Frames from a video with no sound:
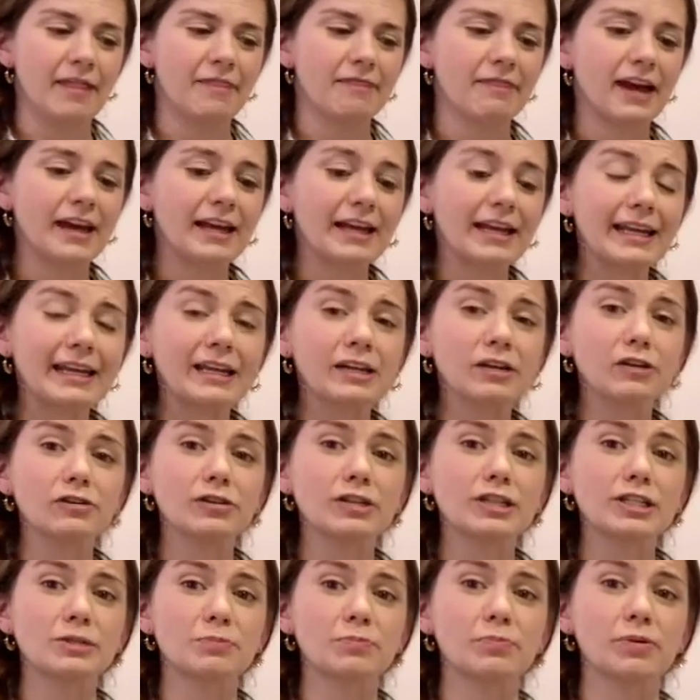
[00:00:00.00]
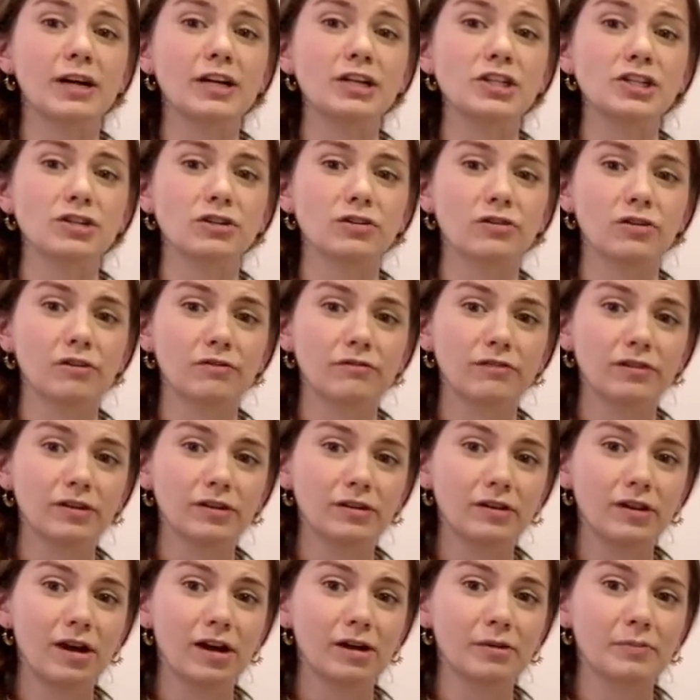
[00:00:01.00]
That increased pressure over a
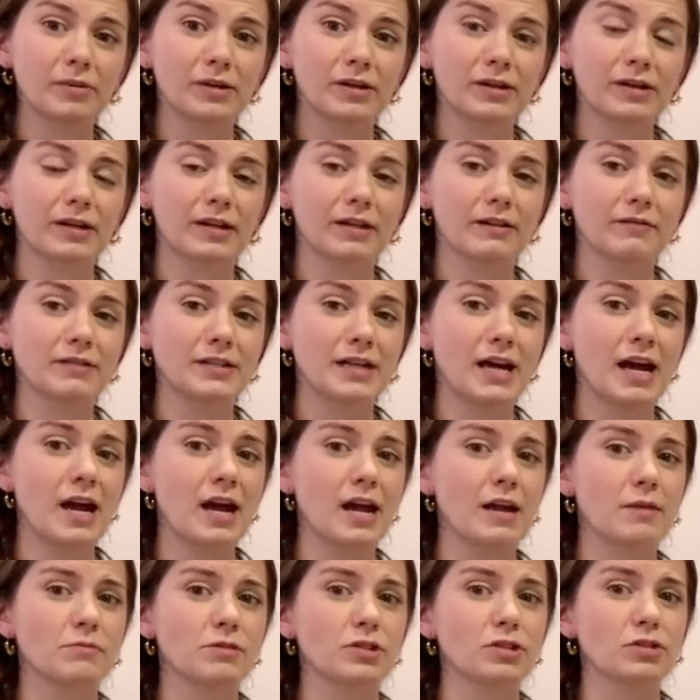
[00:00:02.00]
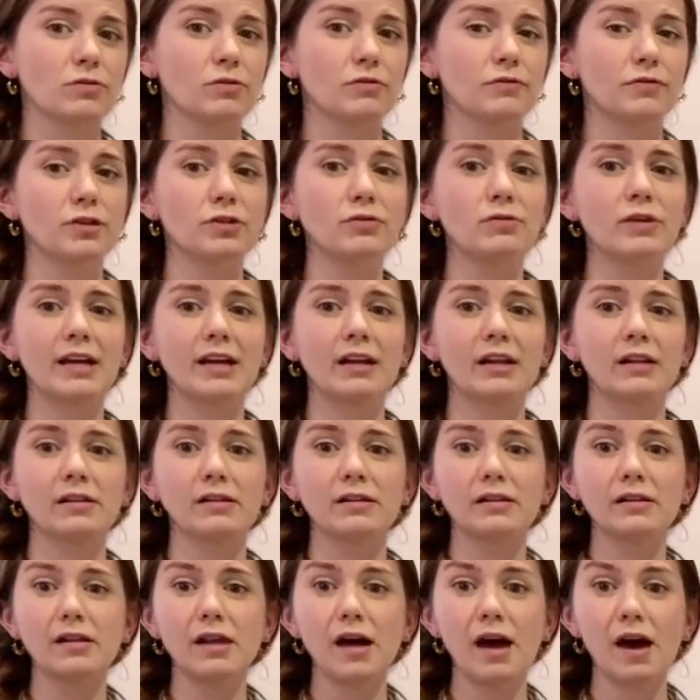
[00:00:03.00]
long period of time, so if you get a
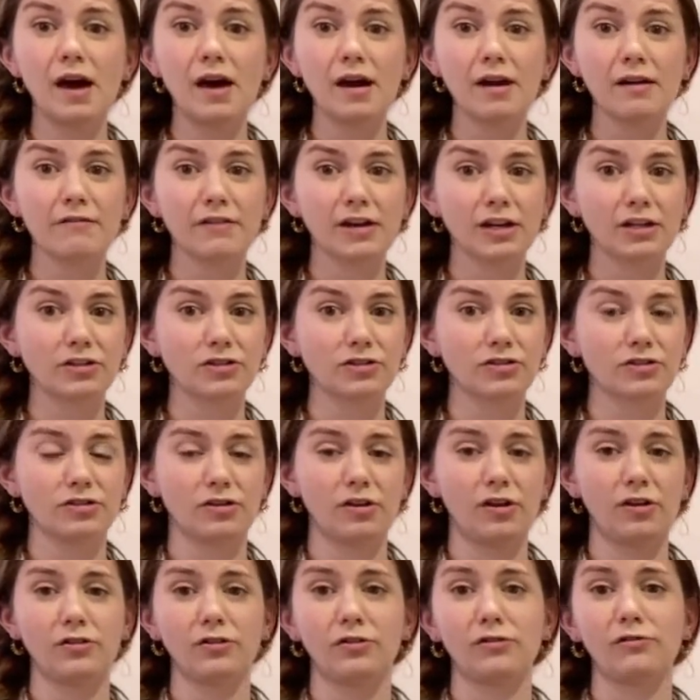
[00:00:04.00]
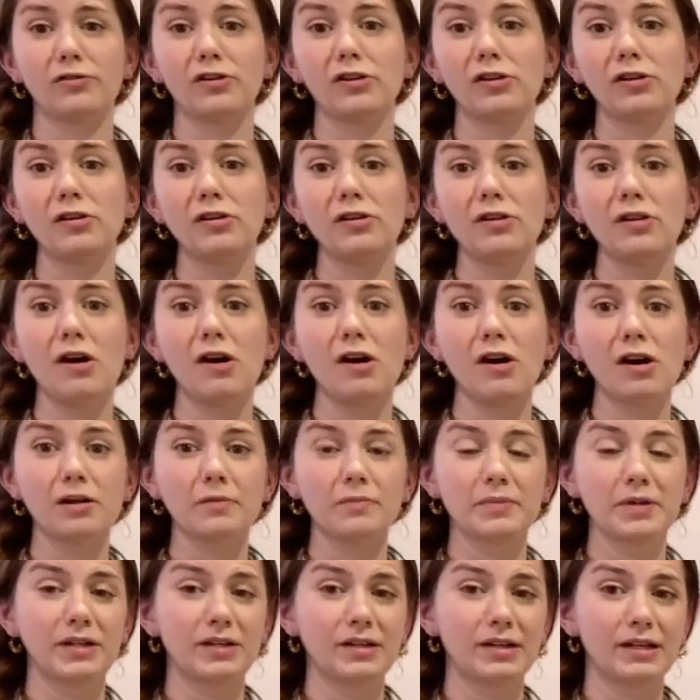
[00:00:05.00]
lot of extra salt over a long
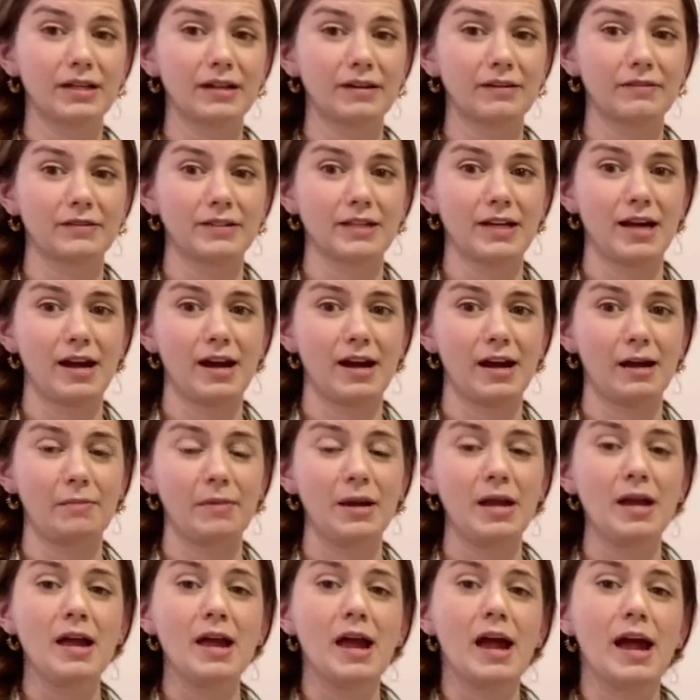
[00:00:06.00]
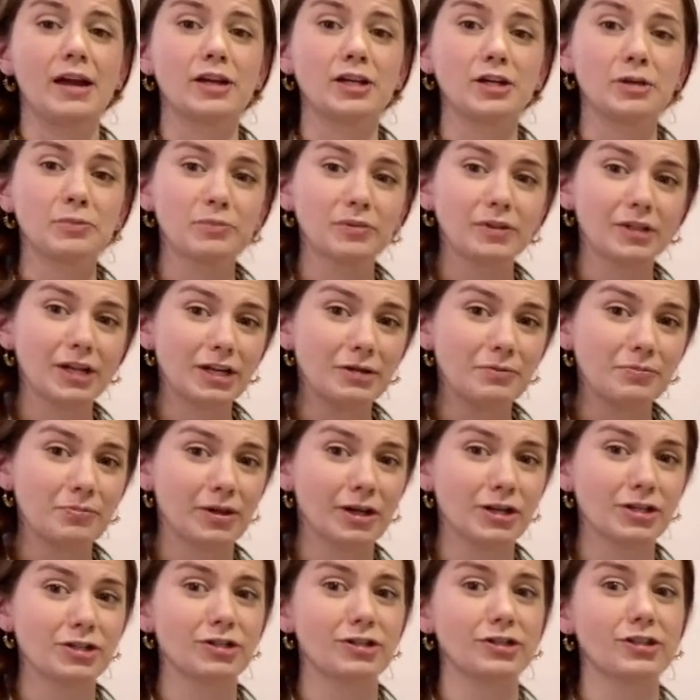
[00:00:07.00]
period of time and your blood
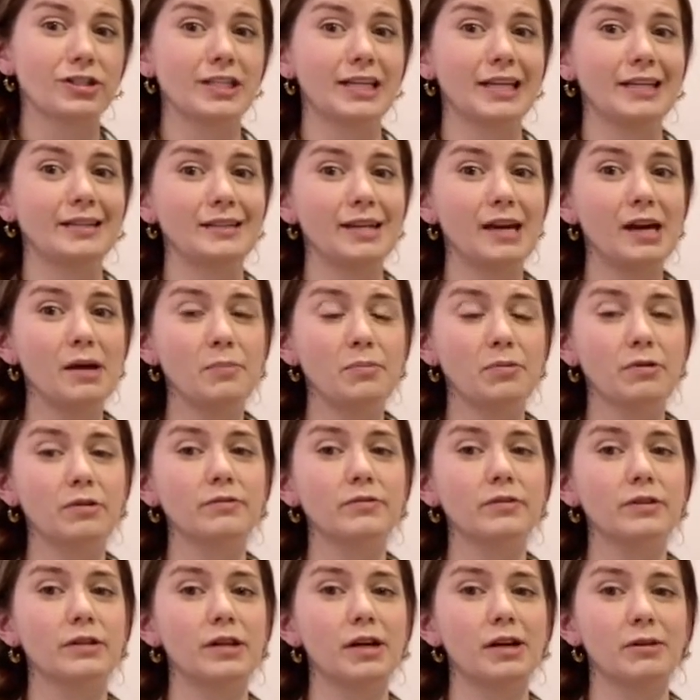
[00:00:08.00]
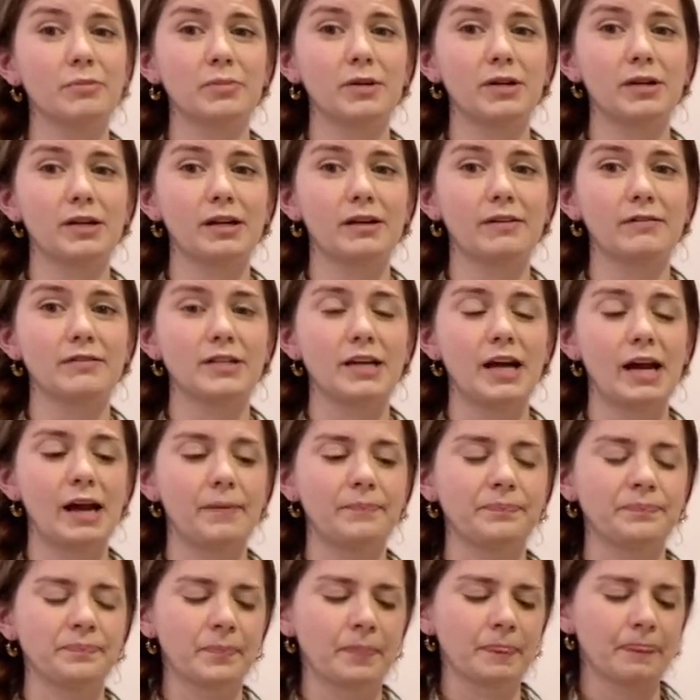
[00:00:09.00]
pressure stays up over a long period of
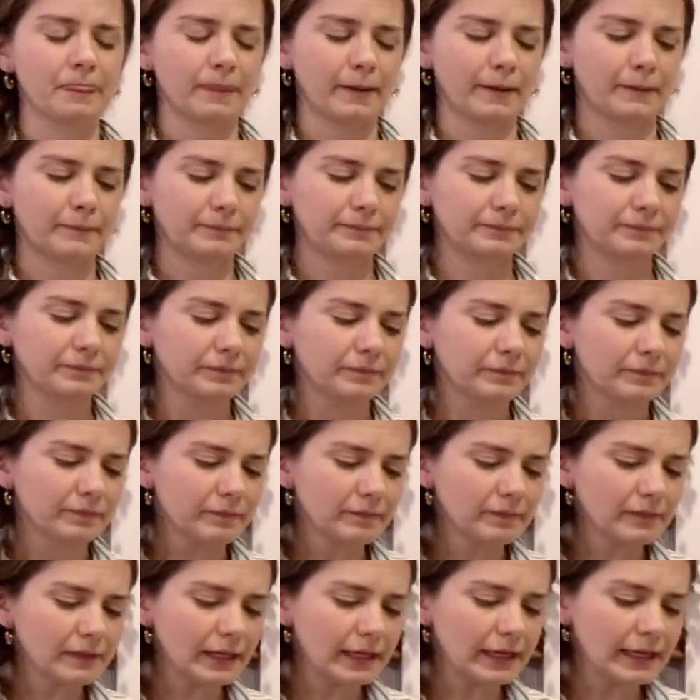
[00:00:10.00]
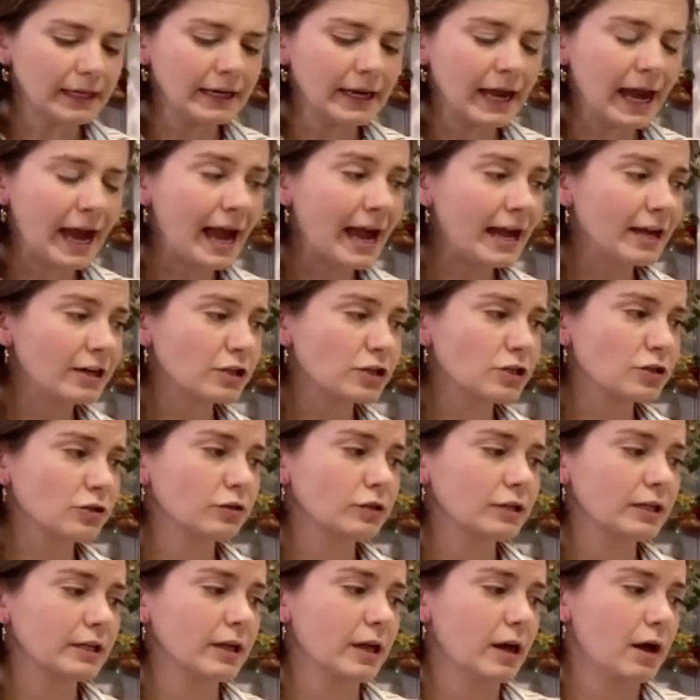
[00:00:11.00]
time, can
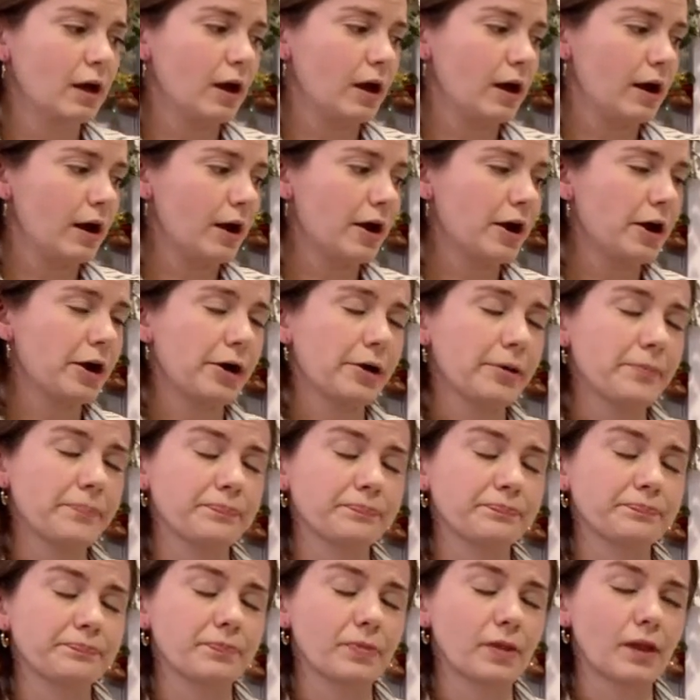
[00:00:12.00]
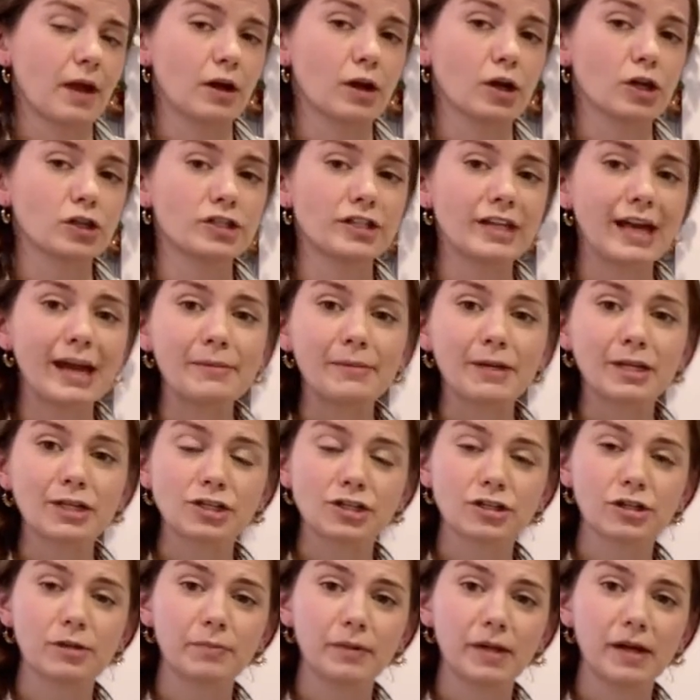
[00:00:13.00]
actually
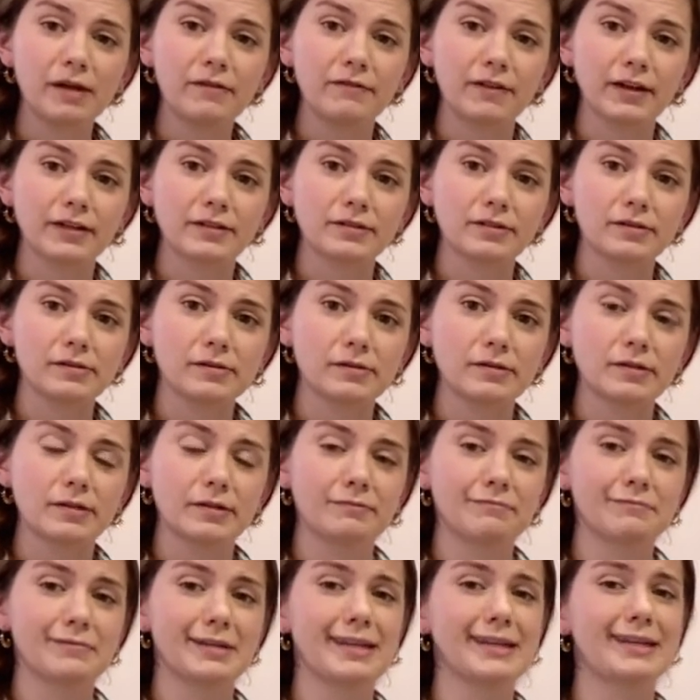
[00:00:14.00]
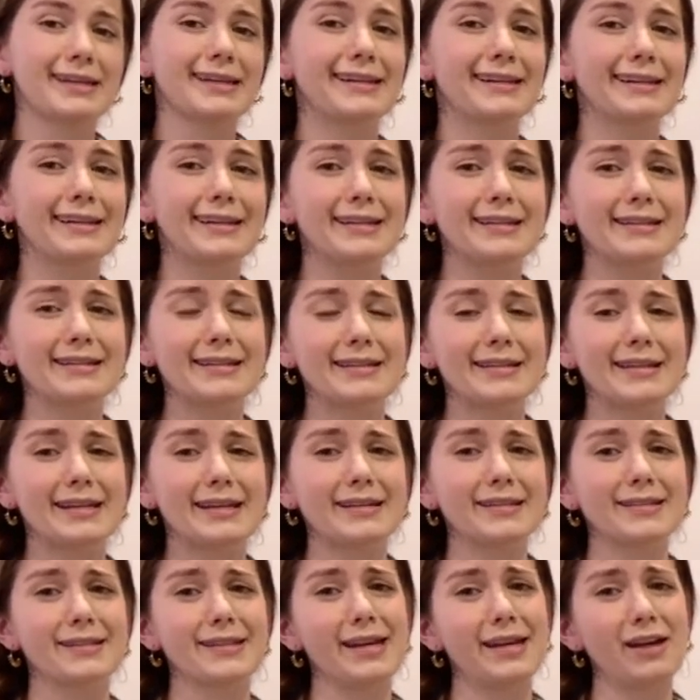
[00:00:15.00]
damage the blood vessels. It can lead to
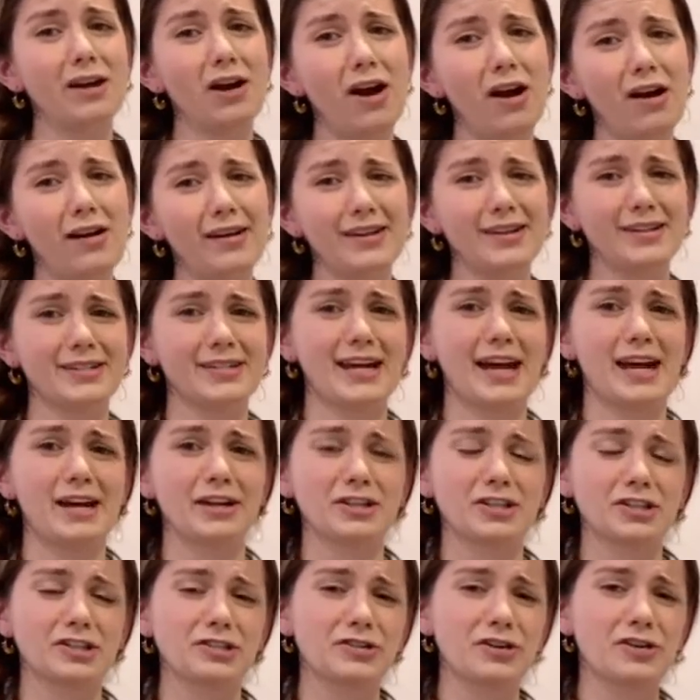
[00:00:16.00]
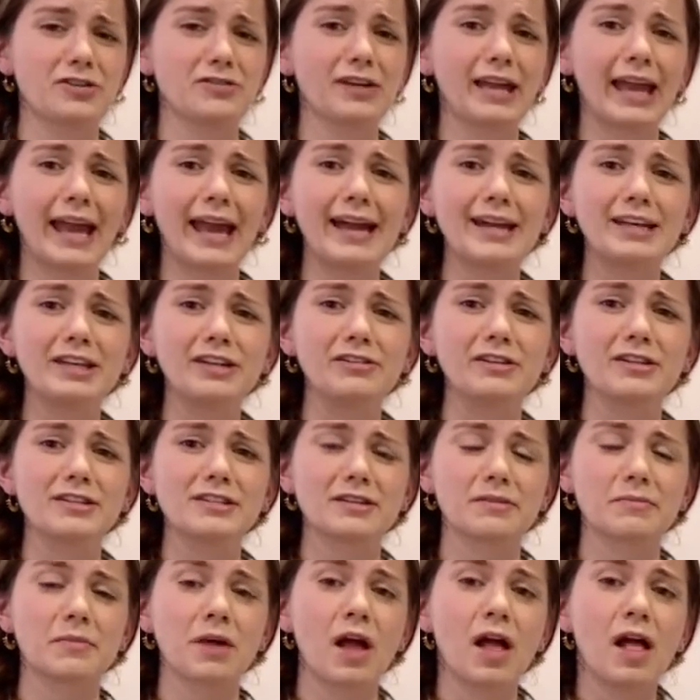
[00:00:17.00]
things like heart attack, stroke,
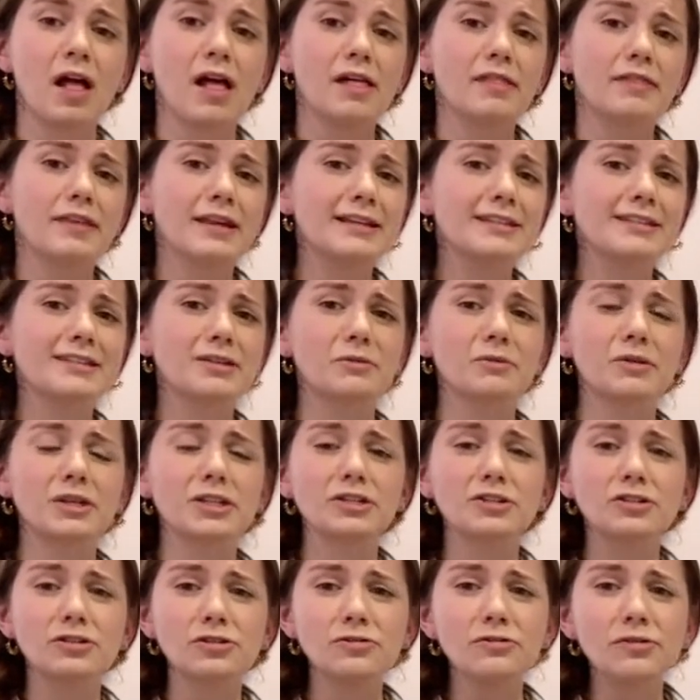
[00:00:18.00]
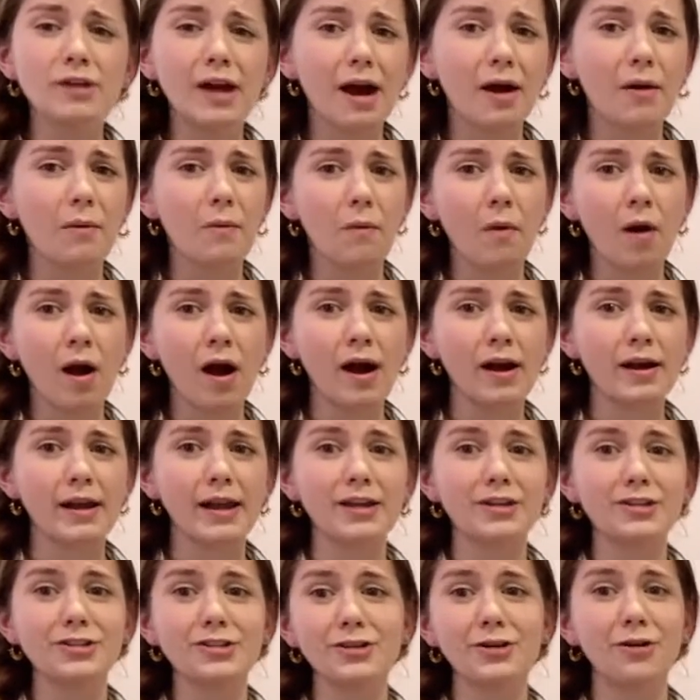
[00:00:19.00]
aneurysm, things that we do not want
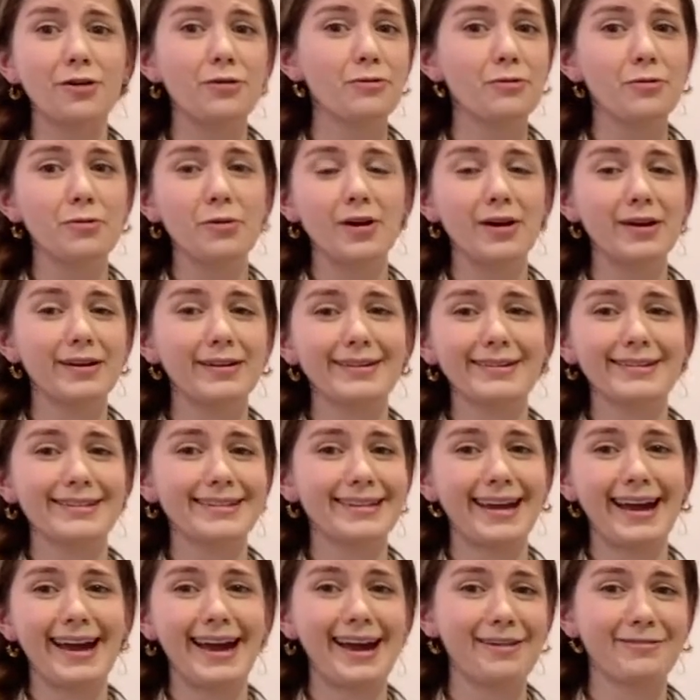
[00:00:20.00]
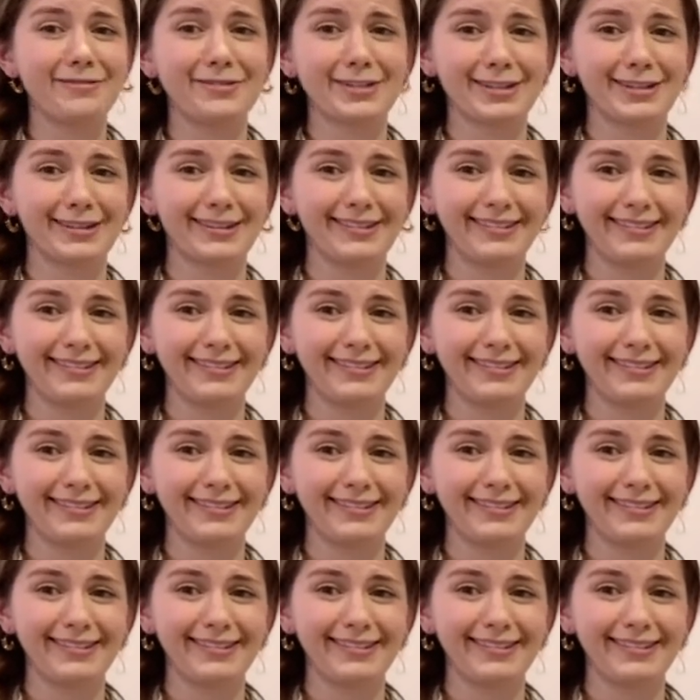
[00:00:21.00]
and don't want to have to